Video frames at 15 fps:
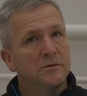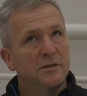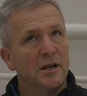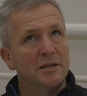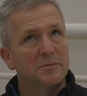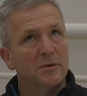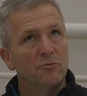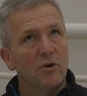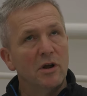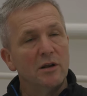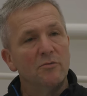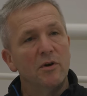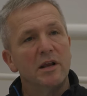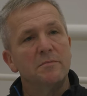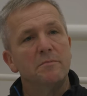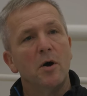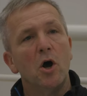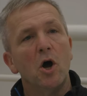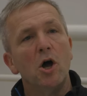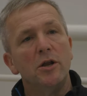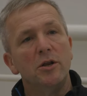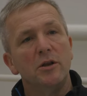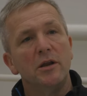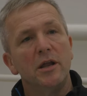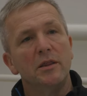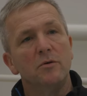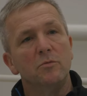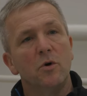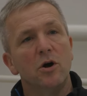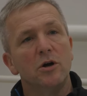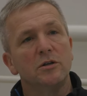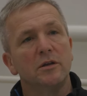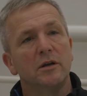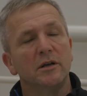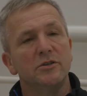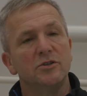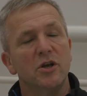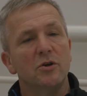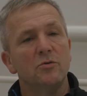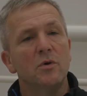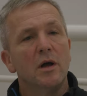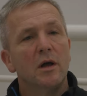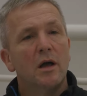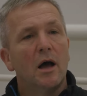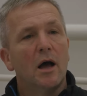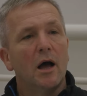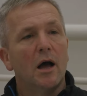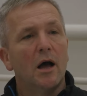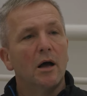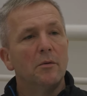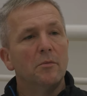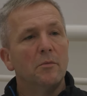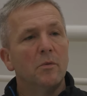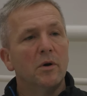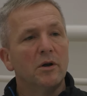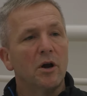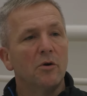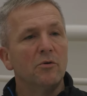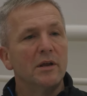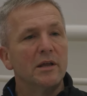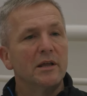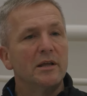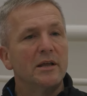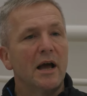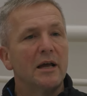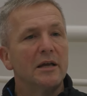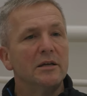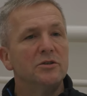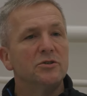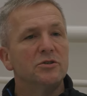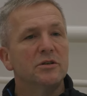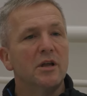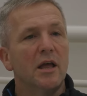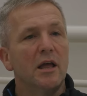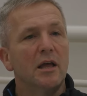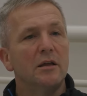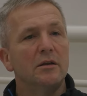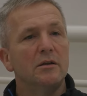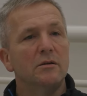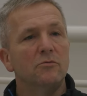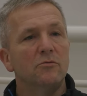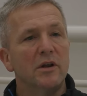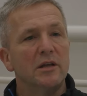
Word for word: Today's been really, really pertinent in the work that I do. Um, we're currently engaged in